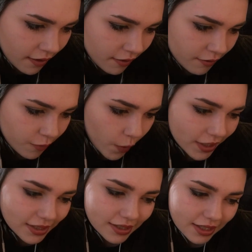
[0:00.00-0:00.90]
of
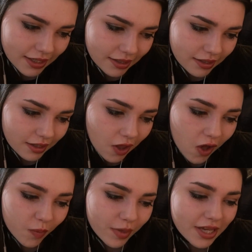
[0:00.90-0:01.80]
West End,
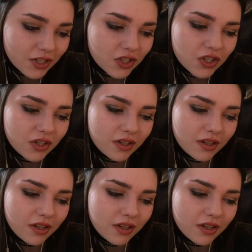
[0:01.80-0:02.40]
Long Beach,